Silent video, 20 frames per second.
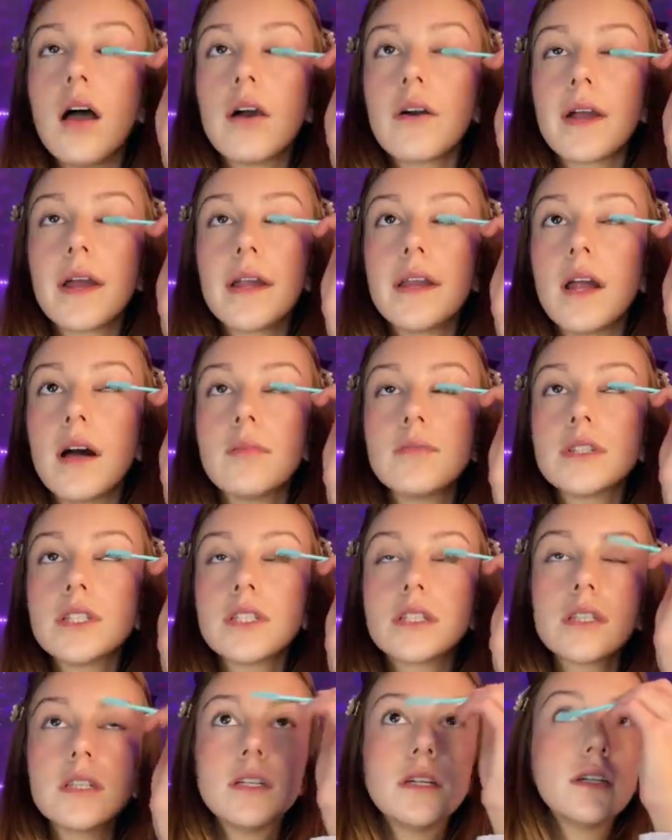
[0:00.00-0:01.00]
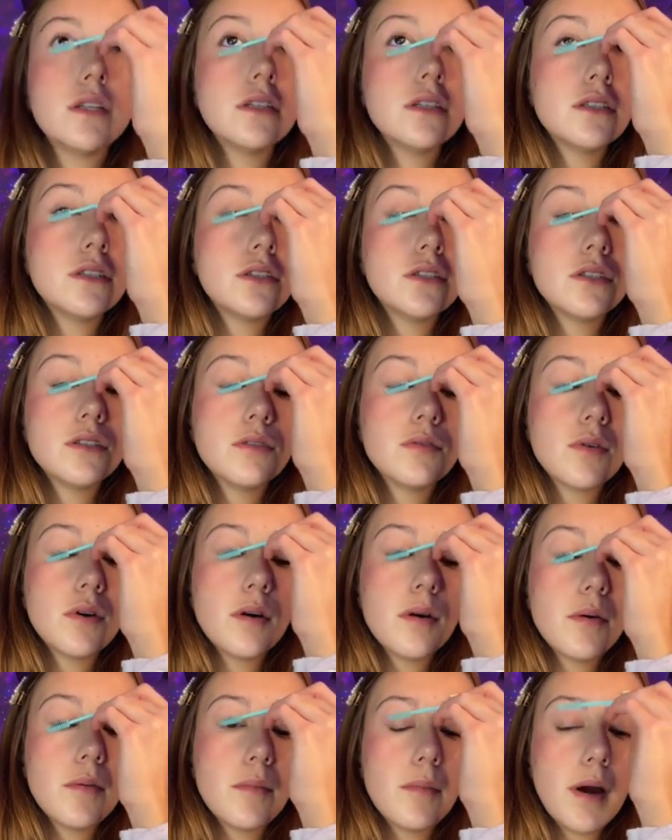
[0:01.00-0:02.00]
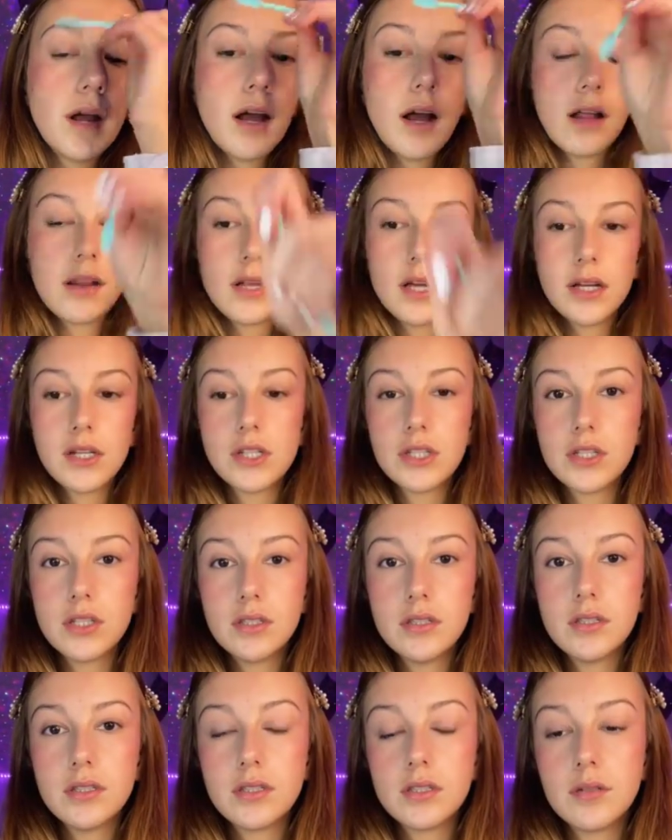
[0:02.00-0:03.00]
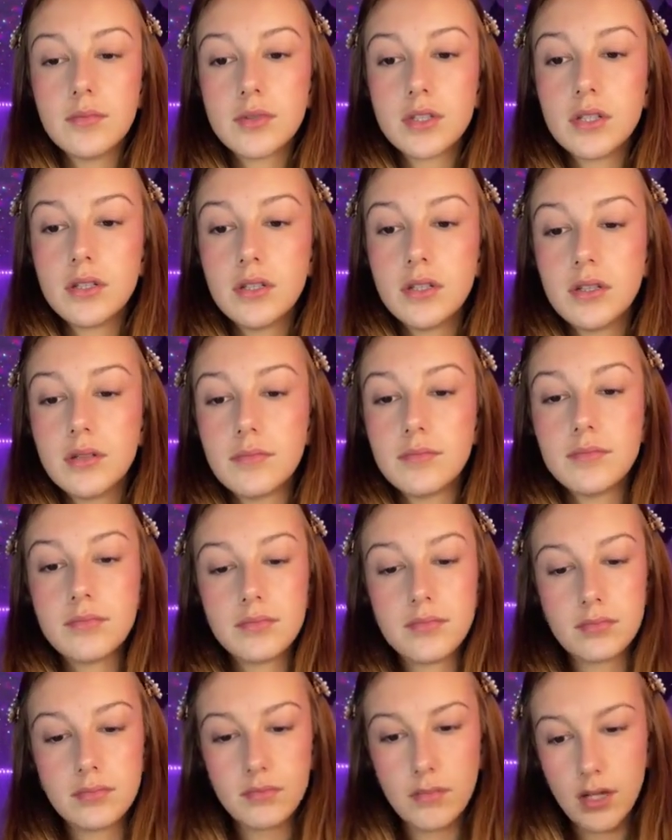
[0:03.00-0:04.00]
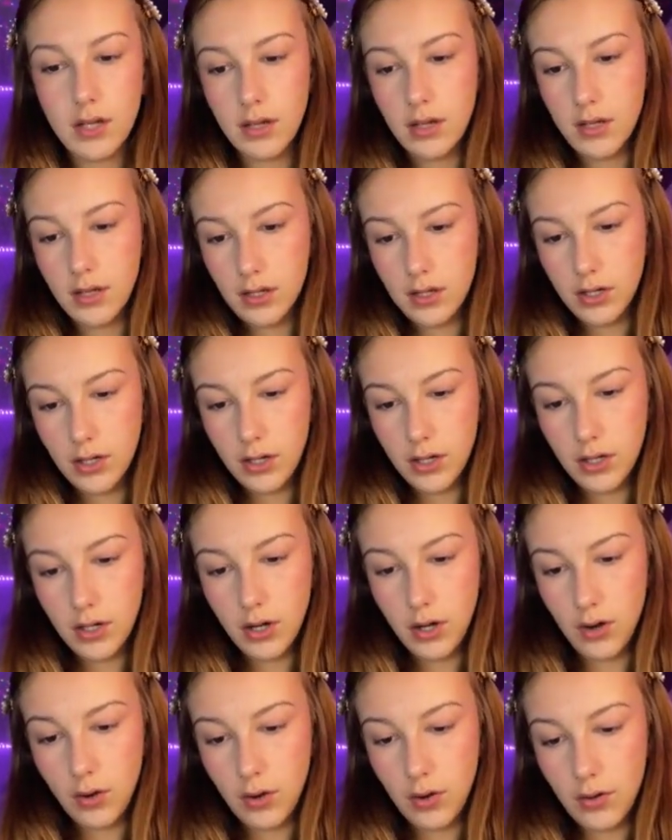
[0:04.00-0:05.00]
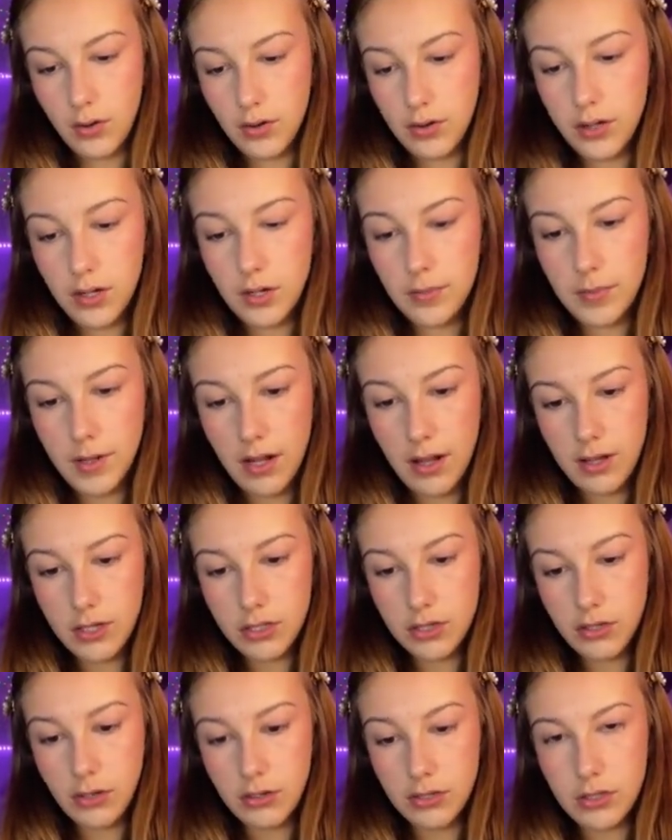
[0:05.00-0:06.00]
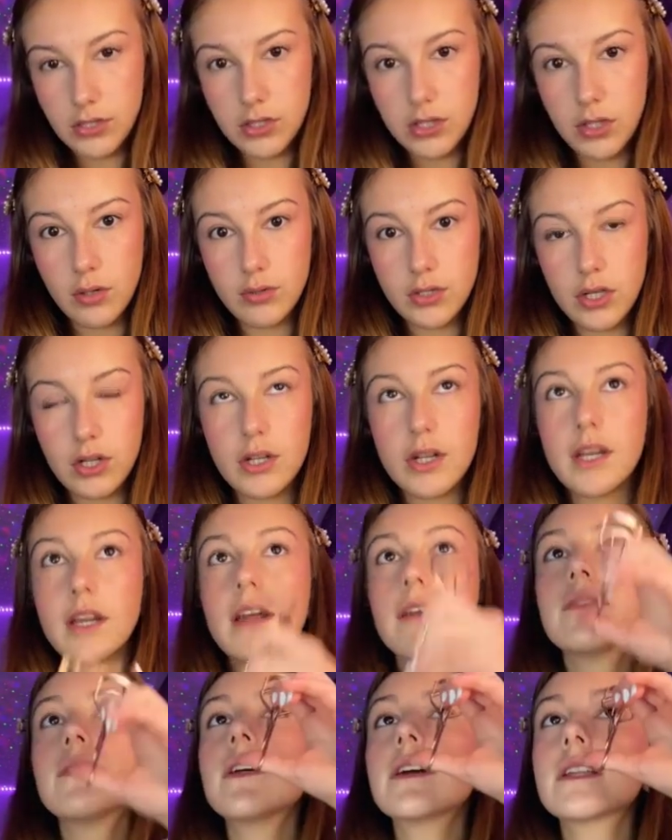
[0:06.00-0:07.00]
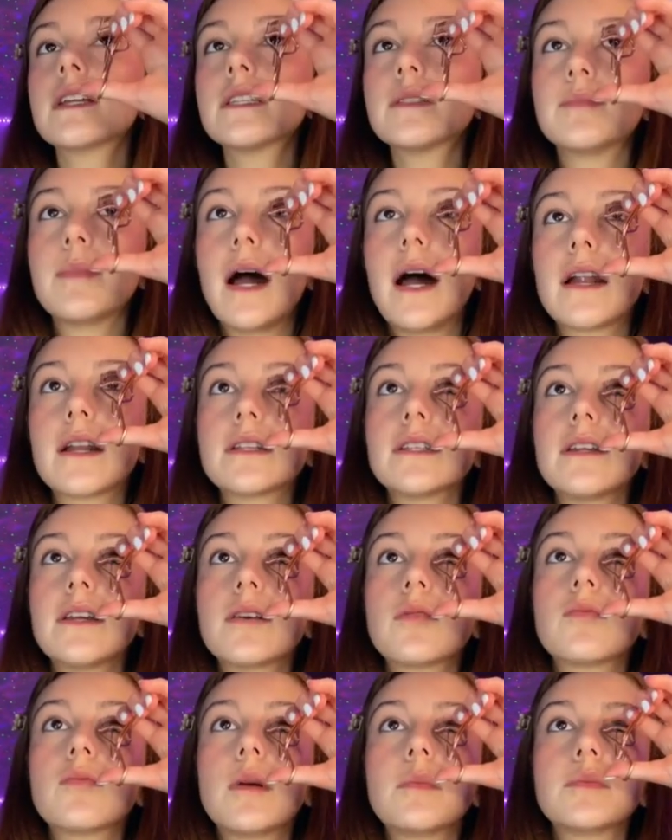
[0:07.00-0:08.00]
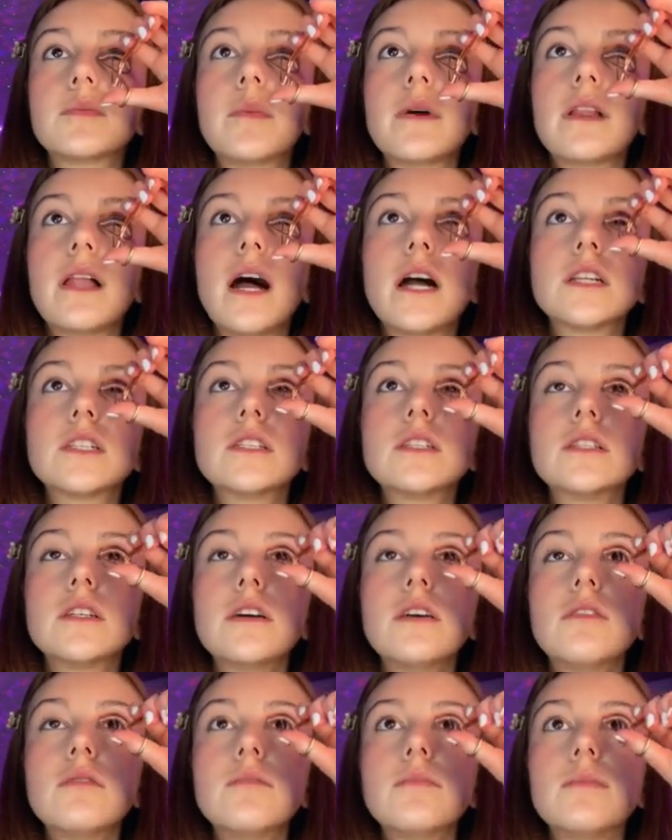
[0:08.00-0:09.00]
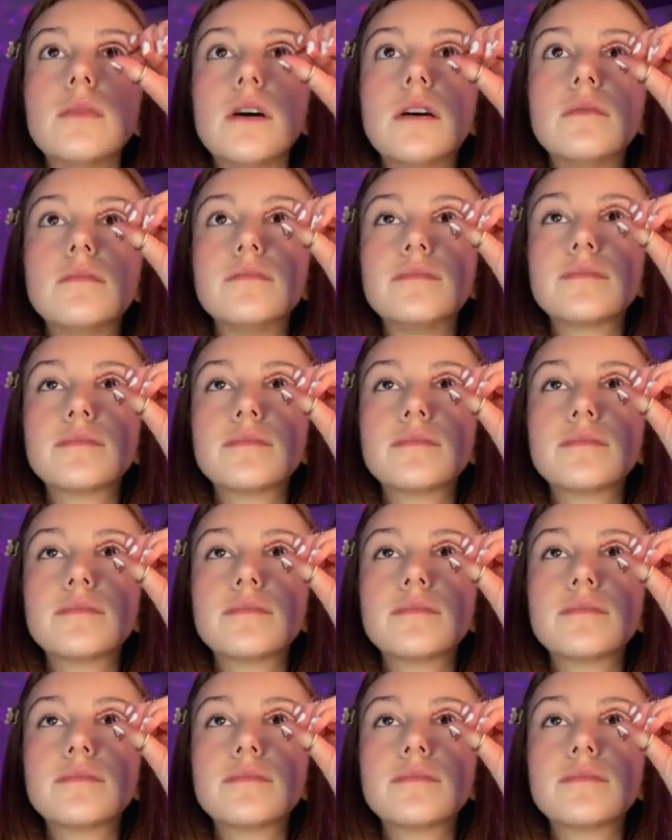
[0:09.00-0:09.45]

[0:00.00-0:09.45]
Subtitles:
Okay, now I'm just gonna do my eyelashes. I'm just gonna curl them. My eyelash curler is so dirty and I feel like that's bad because it like ripped my lashes out, but